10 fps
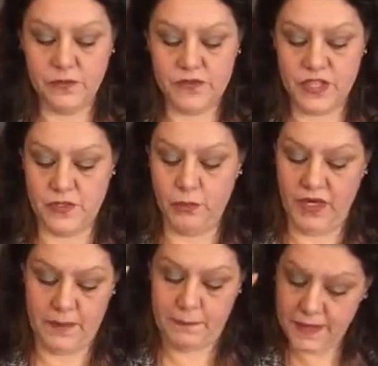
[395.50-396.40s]
So you
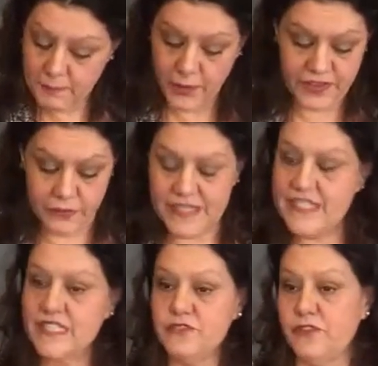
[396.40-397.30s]
want to pinpoint the
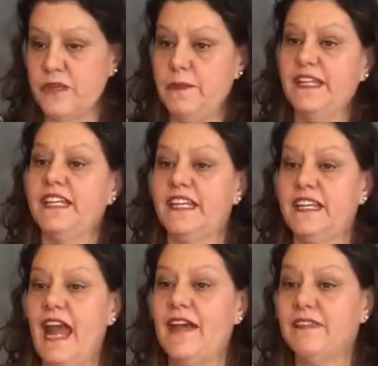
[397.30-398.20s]
reasons for the
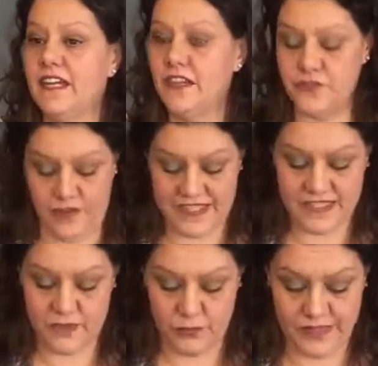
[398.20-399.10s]
opinion and then
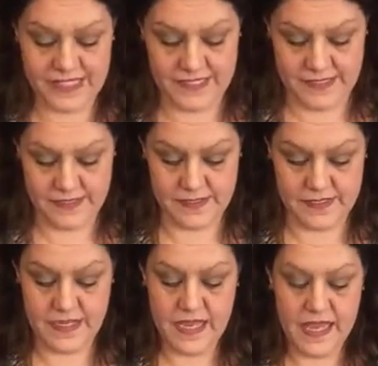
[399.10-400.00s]
address the
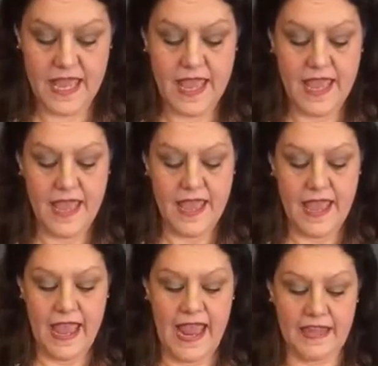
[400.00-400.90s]
reasons.
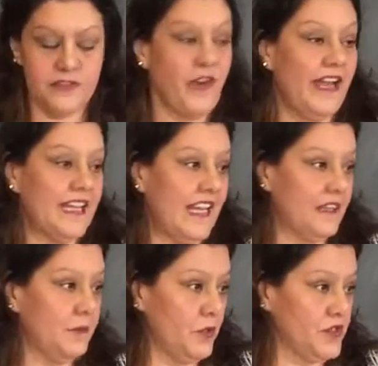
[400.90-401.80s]
And try to
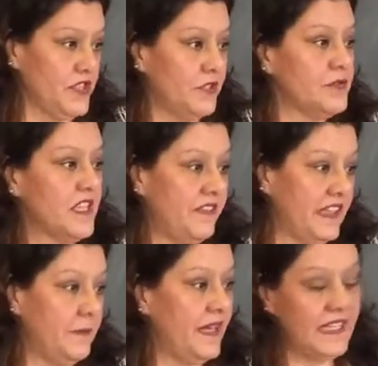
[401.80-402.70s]
get the person who's
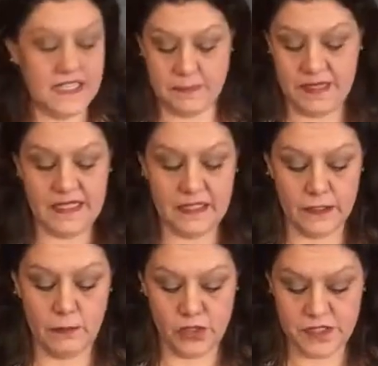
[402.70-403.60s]
giving an opinion to be a
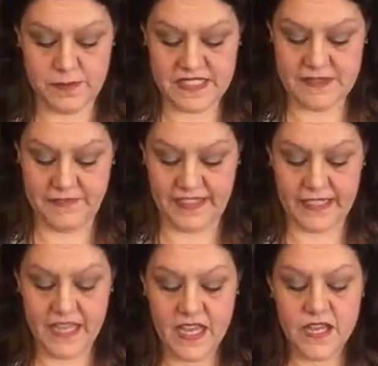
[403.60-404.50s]
little more specific.
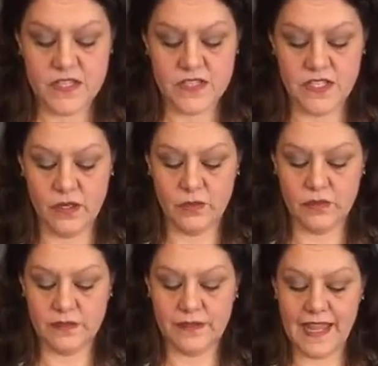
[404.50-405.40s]

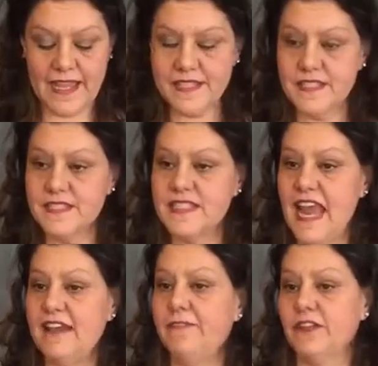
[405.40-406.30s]
So let's
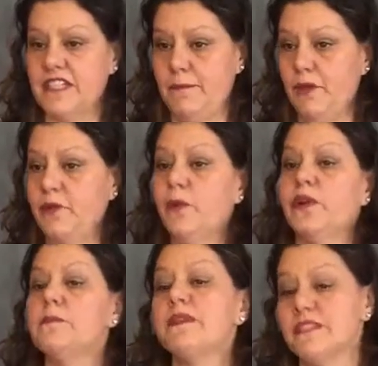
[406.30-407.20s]
say, for example, we're
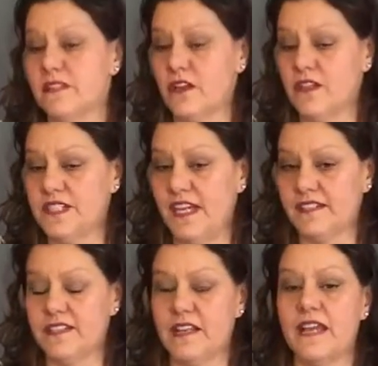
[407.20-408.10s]
in a business
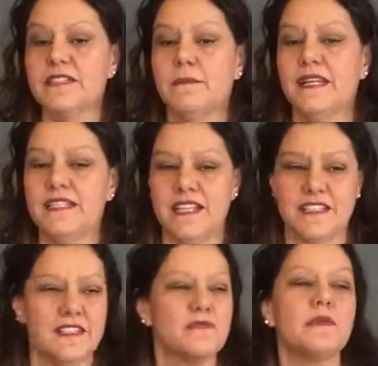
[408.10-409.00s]
context and somebody
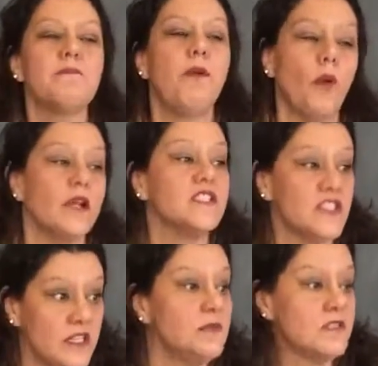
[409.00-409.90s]
says, this report is
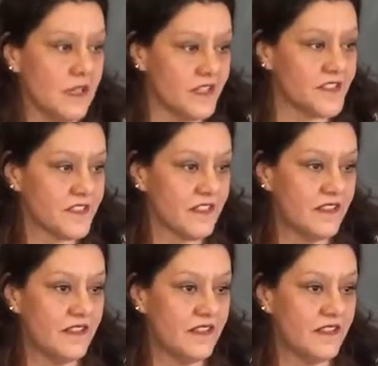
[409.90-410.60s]
useless.